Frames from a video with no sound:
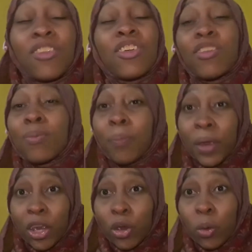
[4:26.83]
Just be
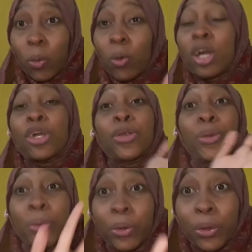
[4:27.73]
you,
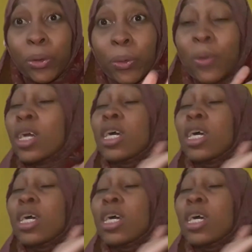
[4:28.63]
do you.